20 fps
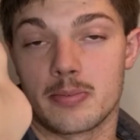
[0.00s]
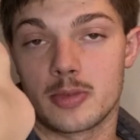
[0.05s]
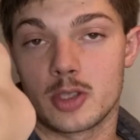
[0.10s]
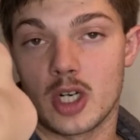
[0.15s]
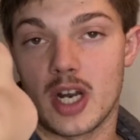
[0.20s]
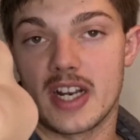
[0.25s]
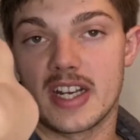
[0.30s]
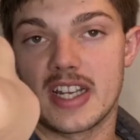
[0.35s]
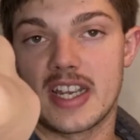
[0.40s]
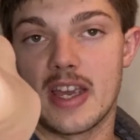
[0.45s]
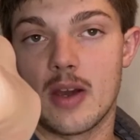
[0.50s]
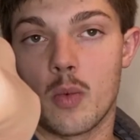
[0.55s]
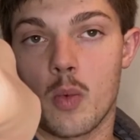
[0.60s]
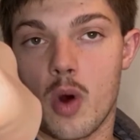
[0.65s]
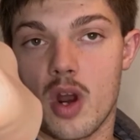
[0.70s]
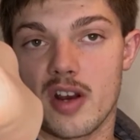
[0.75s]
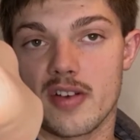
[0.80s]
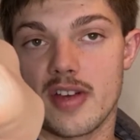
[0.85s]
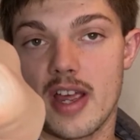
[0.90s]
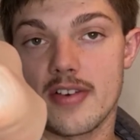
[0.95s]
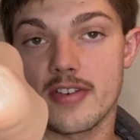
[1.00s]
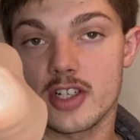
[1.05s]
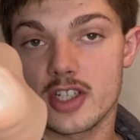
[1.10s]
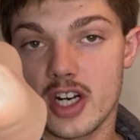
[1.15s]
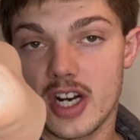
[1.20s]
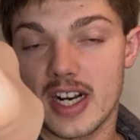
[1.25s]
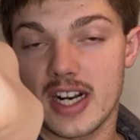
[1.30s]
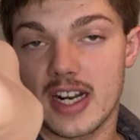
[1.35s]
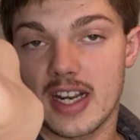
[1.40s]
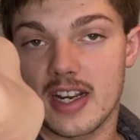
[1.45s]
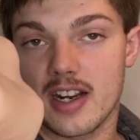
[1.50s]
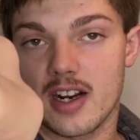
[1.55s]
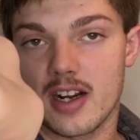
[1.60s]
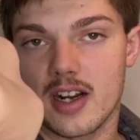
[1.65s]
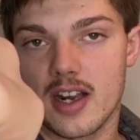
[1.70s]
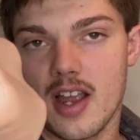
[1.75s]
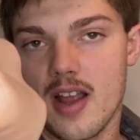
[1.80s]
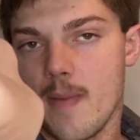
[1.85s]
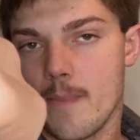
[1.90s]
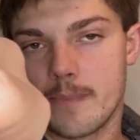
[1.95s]
trying to get one of every Dragonite card.
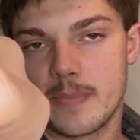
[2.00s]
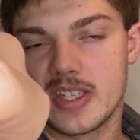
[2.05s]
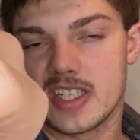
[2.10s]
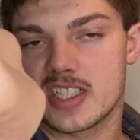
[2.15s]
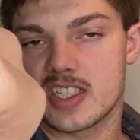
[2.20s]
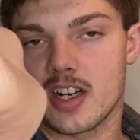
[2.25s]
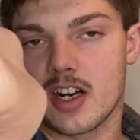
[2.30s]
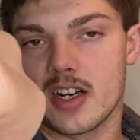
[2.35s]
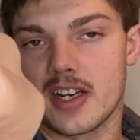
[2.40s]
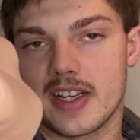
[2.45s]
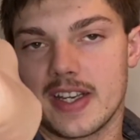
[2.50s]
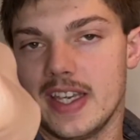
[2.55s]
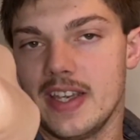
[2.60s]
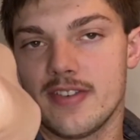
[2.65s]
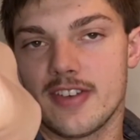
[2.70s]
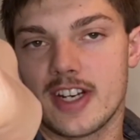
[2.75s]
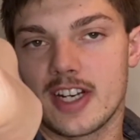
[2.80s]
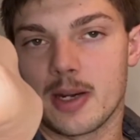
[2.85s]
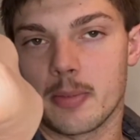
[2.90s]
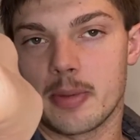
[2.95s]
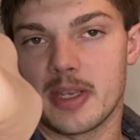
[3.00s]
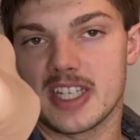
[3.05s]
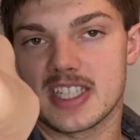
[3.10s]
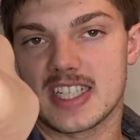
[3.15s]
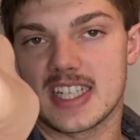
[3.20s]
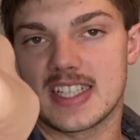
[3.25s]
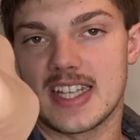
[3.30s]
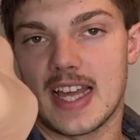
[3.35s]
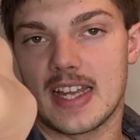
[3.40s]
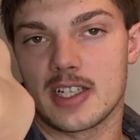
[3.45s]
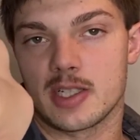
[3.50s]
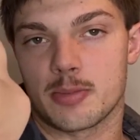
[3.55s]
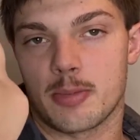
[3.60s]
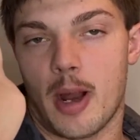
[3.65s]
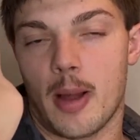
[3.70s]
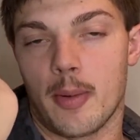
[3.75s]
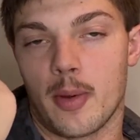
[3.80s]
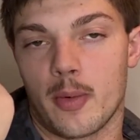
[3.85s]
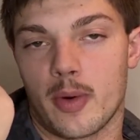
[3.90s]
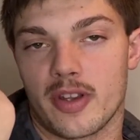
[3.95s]
This card, even in a PSA 10, is
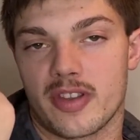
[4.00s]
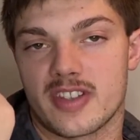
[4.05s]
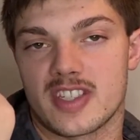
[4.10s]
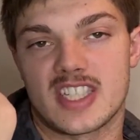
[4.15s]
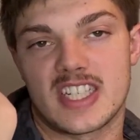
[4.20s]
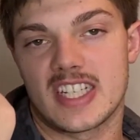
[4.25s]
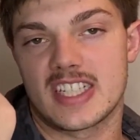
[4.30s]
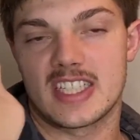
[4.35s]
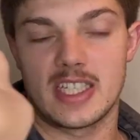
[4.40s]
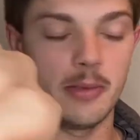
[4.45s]
probably worth 60